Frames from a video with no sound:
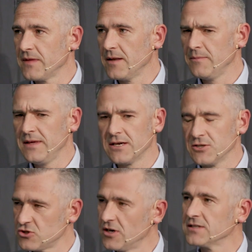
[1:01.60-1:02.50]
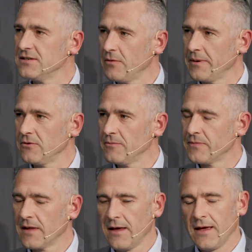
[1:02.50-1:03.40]
and be constructive about.
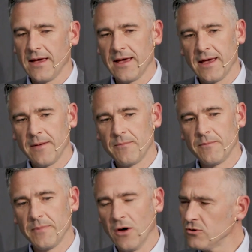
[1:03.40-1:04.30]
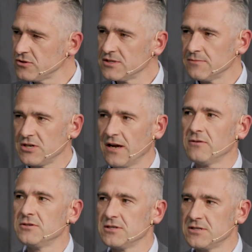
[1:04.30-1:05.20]
But also some
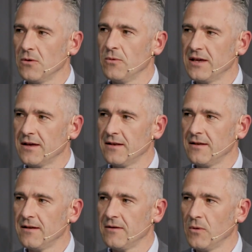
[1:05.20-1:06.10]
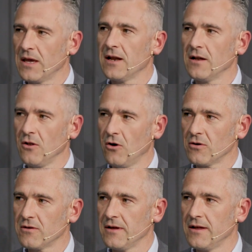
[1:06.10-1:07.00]
challenges that we can
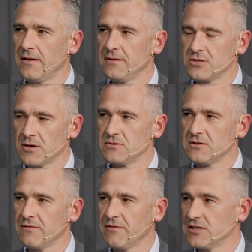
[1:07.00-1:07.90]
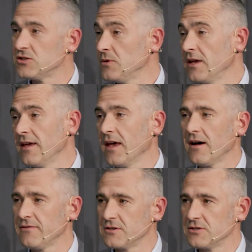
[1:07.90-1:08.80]
unlock in terms of things that we can get
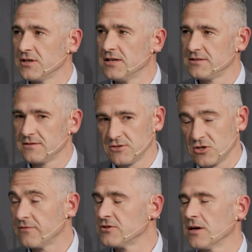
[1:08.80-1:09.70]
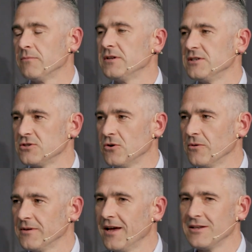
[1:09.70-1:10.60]
after as service companies.
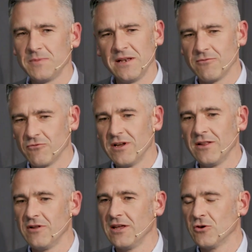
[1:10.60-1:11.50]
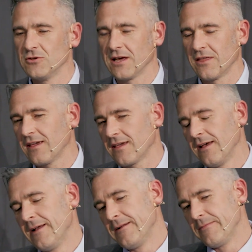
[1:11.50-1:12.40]
So yeah, it's been really, really good. I think
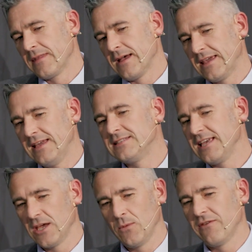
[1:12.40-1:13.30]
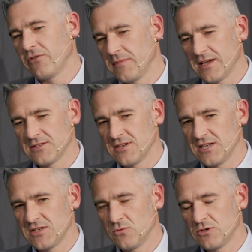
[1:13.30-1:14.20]
a key takeaway from that
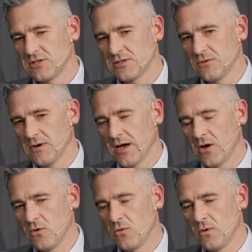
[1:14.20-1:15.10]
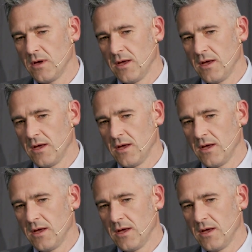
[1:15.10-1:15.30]
session was how